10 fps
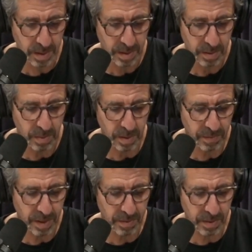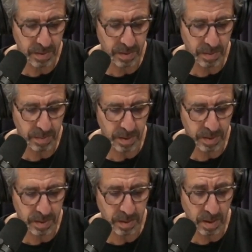25 years into
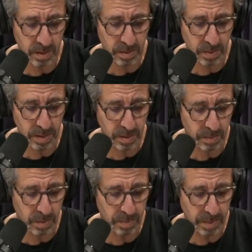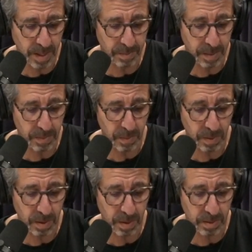American incarceration boom, black people were
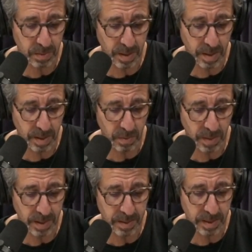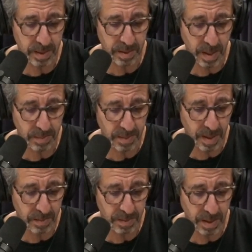incarcerated at a rate 6 times
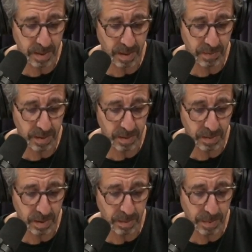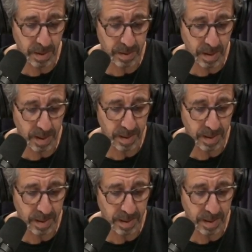that of South Africa during apartheid.